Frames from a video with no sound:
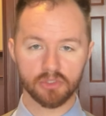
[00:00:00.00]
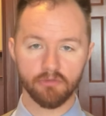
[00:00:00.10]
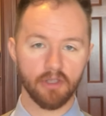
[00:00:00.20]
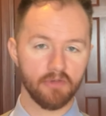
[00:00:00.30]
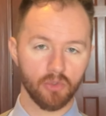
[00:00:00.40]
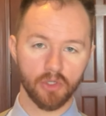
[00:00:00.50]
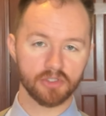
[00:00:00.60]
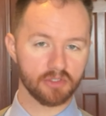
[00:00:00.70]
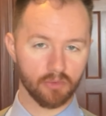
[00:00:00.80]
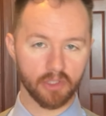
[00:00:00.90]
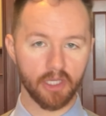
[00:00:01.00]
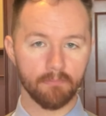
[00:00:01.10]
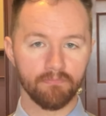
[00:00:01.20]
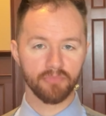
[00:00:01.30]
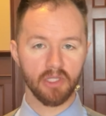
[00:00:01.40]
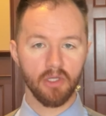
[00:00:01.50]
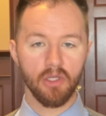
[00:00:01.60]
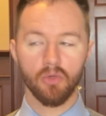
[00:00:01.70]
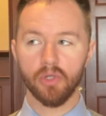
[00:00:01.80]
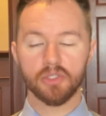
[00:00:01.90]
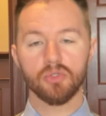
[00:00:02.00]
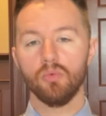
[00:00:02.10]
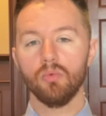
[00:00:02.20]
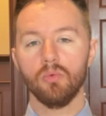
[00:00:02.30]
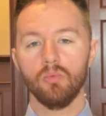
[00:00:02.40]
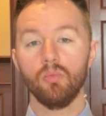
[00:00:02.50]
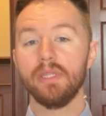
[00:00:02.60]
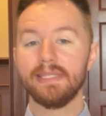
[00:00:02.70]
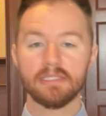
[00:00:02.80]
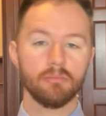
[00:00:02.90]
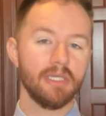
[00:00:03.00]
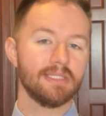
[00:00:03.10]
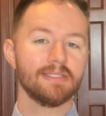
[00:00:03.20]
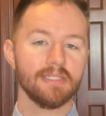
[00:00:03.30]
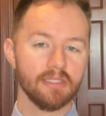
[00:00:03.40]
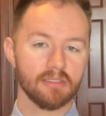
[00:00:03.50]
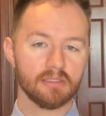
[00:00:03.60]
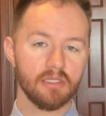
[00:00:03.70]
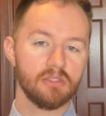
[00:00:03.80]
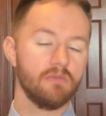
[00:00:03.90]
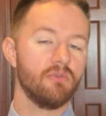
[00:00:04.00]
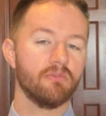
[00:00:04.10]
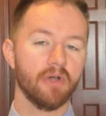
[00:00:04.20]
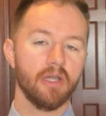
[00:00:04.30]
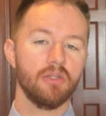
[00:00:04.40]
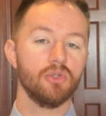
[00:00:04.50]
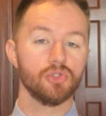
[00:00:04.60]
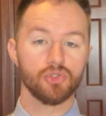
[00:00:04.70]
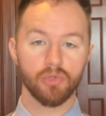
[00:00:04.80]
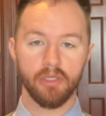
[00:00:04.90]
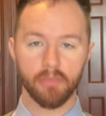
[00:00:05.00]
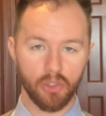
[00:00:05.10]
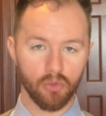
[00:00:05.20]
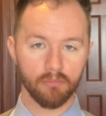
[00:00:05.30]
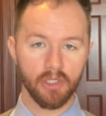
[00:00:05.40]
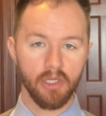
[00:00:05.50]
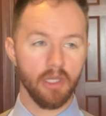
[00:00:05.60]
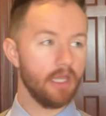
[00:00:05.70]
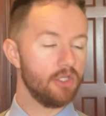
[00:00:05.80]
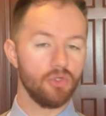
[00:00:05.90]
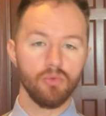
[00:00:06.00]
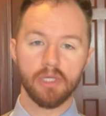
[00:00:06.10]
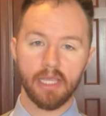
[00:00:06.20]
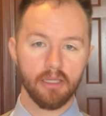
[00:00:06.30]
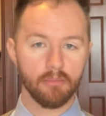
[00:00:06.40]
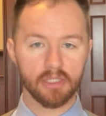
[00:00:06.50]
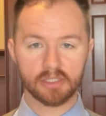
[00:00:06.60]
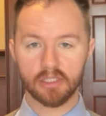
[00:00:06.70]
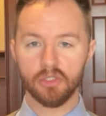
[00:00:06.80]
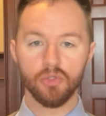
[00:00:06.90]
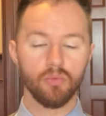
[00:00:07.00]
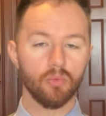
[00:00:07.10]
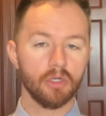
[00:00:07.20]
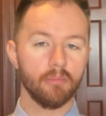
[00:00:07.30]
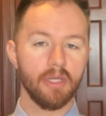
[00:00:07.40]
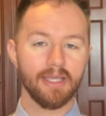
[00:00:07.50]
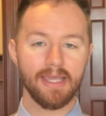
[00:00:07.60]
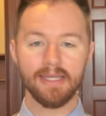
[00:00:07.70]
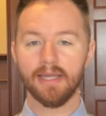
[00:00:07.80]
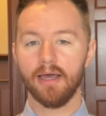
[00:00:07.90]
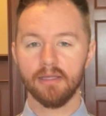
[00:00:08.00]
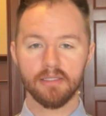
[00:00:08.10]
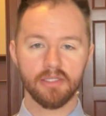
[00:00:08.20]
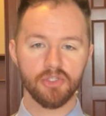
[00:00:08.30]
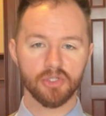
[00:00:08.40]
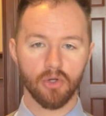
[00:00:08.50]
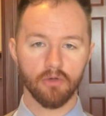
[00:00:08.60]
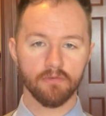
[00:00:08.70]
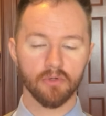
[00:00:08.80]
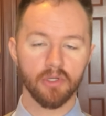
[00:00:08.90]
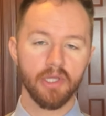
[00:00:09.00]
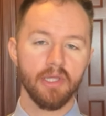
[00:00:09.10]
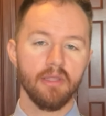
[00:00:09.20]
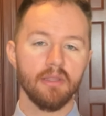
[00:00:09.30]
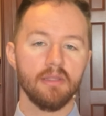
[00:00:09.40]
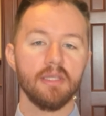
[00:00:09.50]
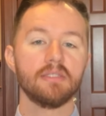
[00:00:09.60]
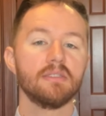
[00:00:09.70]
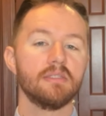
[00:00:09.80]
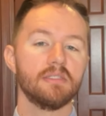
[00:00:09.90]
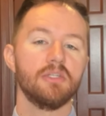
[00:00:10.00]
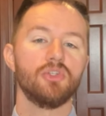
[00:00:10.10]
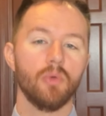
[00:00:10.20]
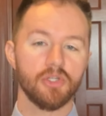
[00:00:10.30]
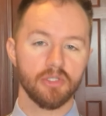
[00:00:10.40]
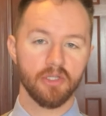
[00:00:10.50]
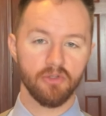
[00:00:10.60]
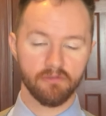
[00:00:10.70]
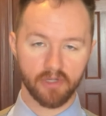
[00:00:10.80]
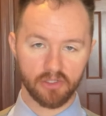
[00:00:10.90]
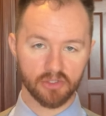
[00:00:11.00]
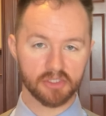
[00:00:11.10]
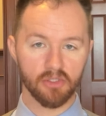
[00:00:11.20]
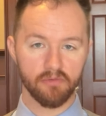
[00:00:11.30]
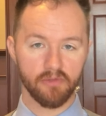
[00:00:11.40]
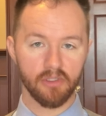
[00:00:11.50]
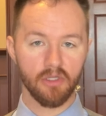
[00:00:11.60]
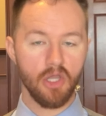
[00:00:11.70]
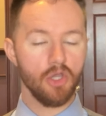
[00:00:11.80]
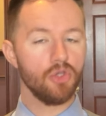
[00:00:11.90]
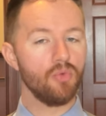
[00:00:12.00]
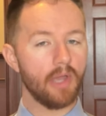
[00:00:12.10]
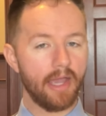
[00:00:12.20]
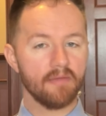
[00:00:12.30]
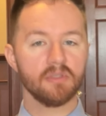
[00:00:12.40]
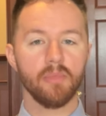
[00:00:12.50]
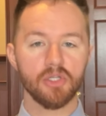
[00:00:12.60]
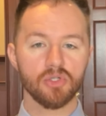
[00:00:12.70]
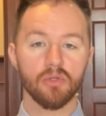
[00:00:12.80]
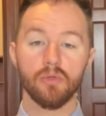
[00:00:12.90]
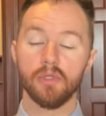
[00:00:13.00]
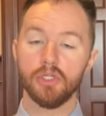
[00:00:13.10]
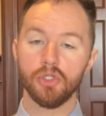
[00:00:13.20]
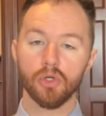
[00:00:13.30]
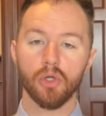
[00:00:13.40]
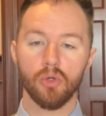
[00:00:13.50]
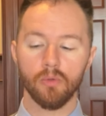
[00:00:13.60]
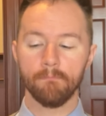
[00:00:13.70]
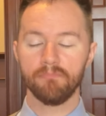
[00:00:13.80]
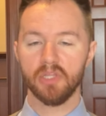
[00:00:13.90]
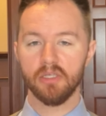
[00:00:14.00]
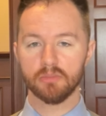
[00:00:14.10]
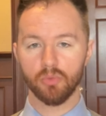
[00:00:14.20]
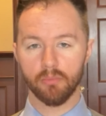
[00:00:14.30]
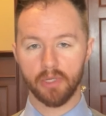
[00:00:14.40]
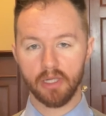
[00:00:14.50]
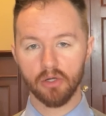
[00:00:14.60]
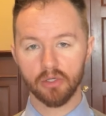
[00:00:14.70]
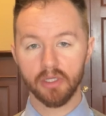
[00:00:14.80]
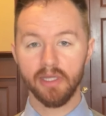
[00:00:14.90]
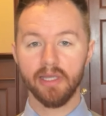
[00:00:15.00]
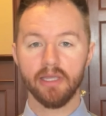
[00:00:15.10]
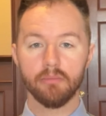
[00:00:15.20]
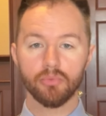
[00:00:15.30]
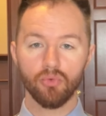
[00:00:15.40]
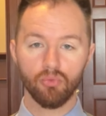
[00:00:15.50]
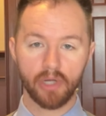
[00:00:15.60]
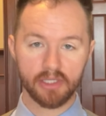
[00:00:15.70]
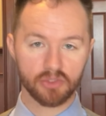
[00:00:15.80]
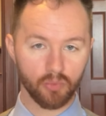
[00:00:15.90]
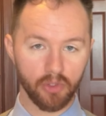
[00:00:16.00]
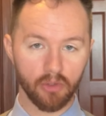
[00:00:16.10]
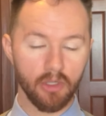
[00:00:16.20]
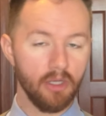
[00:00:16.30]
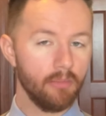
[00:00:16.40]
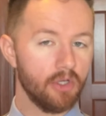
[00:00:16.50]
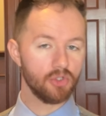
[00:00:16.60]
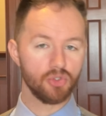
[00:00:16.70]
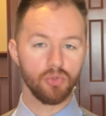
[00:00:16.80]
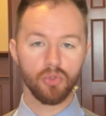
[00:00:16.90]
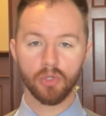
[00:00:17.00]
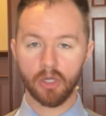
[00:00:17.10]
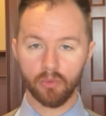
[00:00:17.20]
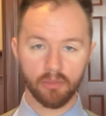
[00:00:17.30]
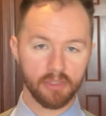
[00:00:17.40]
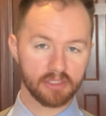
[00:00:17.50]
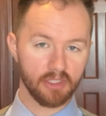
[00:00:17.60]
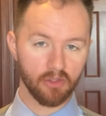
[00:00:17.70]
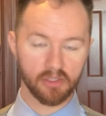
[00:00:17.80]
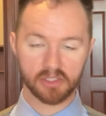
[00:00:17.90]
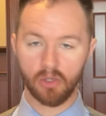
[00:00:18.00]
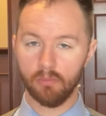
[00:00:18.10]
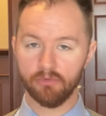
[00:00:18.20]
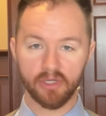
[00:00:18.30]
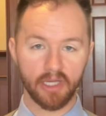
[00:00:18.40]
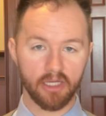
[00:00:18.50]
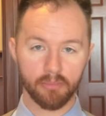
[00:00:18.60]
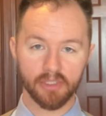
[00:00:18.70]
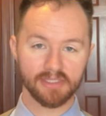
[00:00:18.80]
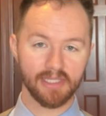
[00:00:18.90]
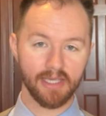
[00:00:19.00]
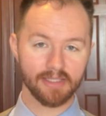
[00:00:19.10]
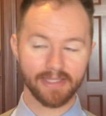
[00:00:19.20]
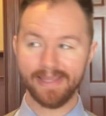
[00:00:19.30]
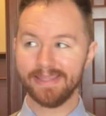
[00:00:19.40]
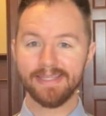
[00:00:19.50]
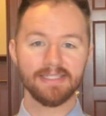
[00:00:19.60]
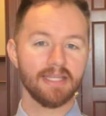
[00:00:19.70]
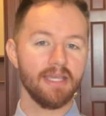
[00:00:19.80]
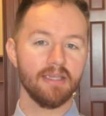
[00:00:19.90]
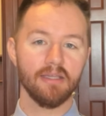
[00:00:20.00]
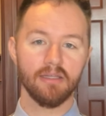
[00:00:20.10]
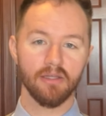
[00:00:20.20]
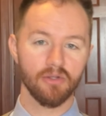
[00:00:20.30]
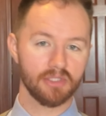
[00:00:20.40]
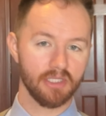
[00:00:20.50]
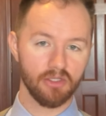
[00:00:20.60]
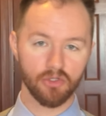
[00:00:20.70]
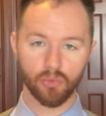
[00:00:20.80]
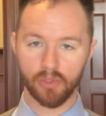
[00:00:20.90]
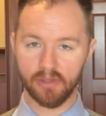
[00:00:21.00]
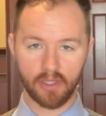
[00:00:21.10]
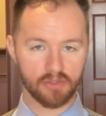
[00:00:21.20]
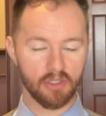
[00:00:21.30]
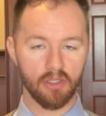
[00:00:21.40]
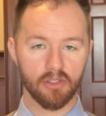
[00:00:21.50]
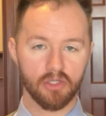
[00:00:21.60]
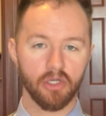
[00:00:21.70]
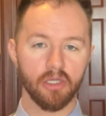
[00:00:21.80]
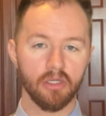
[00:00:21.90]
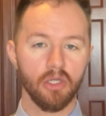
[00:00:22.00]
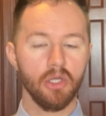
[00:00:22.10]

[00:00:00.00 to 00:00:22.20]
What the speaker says: us if you have any questions on that, right? So when this makes sense is if you find your dream home and you can't miss it, you want to make a non-contingent offer, this is the situation that you find yourself in. You have to make sure though that your home is prepared and priced well, because you do not want to be sitting on this home for 90 plus days and then taking another $10,000 to $20,000 cut.